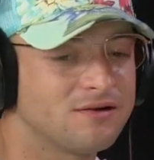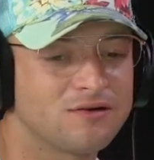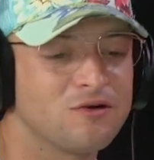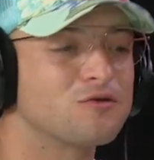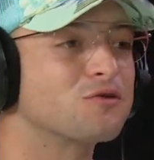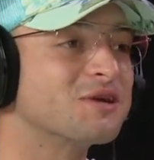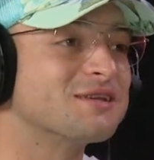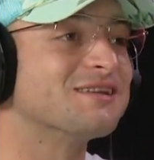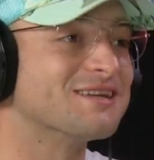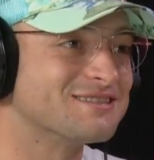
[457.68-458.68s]

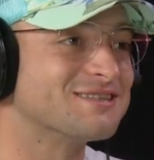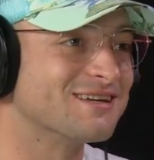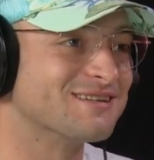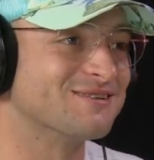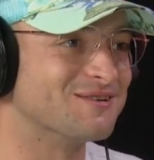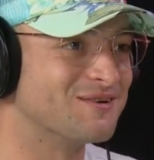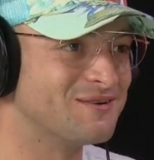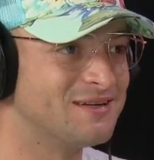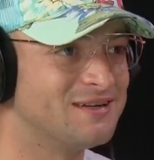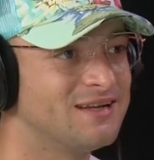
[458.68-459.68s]
concrete, let's say. You know,
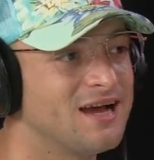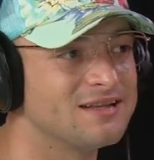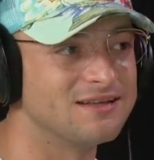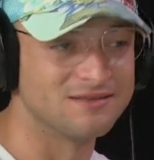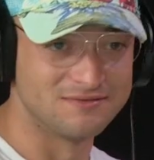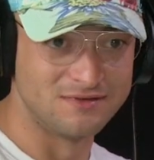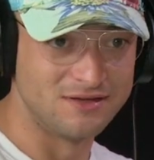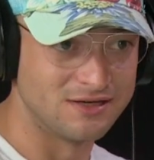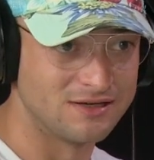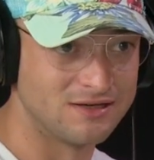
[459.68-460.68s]
and
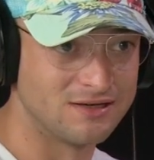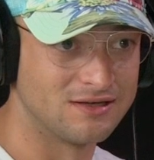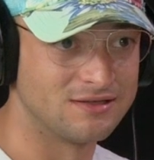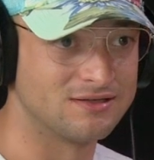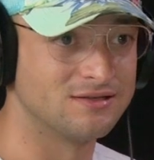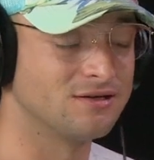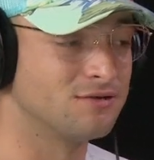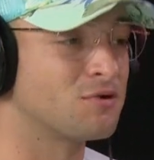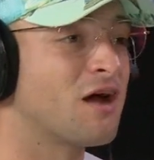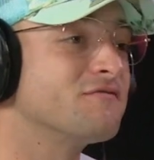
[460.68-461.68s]
the
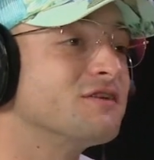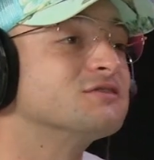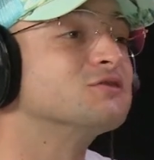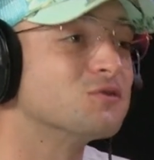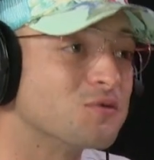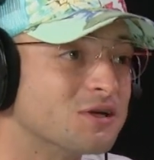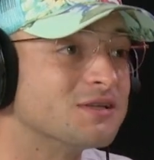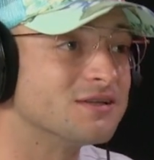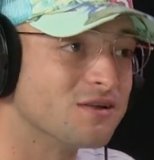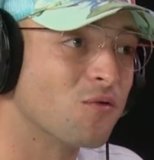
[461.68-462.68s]
roughness to it
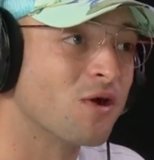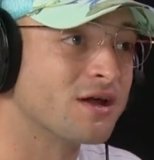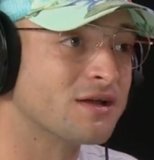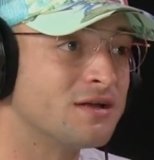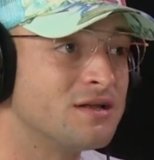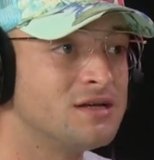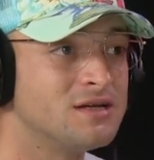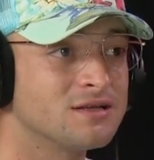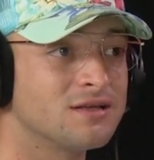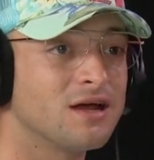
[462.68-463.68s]
in a way
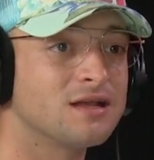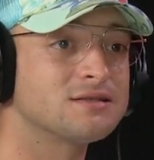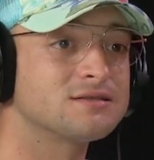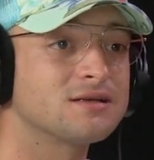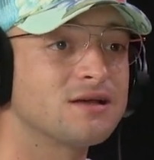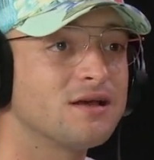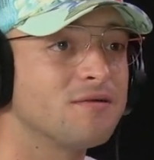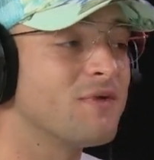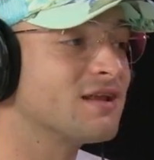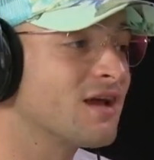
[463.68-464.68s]
that
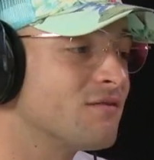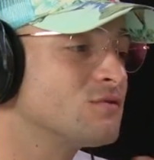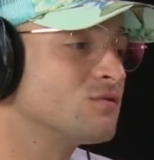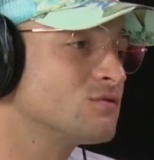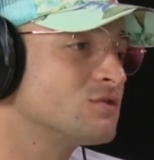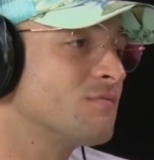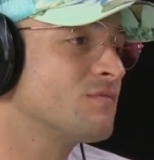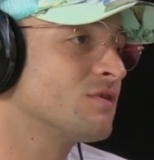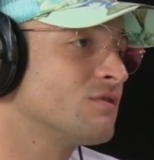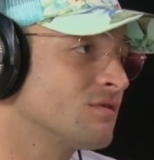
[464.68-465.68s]
might have to do
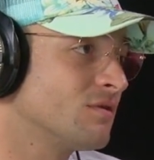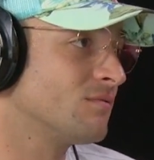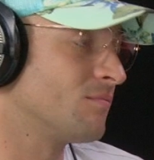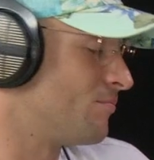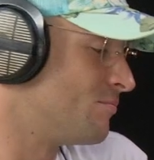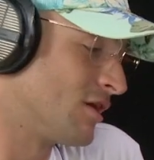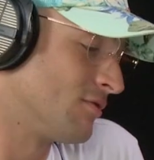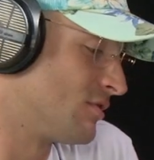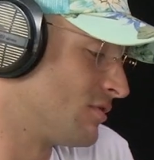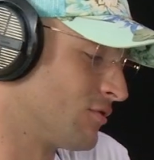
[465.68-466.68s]
something.
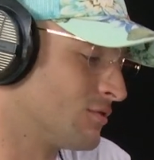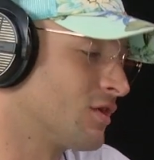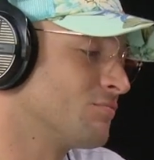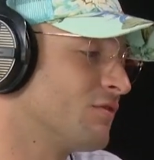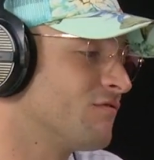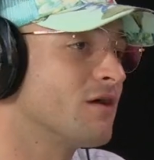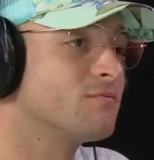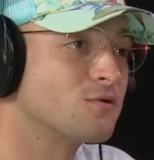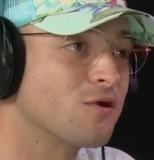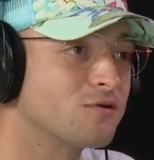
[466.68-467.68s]
Maybe correct me if
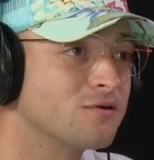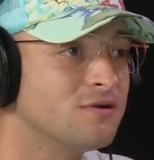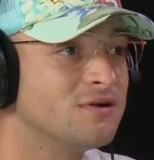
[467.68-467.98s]
I'm wrong,